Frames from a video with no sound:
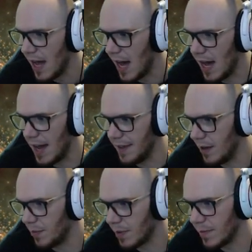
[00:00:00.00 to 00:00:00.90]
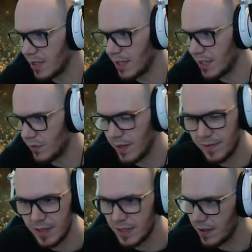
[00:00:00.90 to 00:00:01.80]
And they'll pretty much last
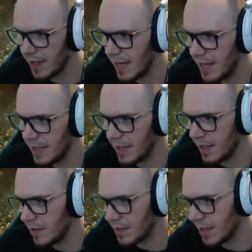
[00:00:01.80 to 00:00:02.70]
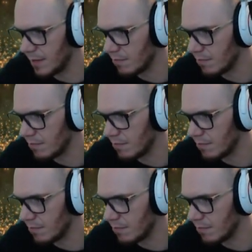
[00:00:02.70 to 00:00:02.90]
forever until the LED goes out.